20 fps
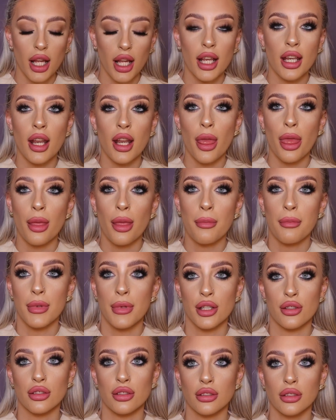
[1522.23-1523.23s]
In the
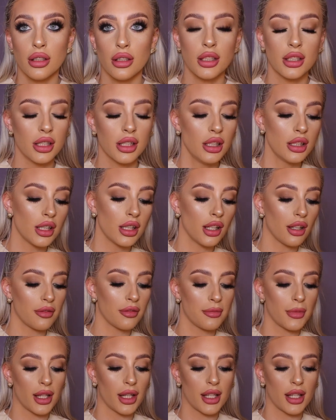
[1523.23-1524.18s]
middle of my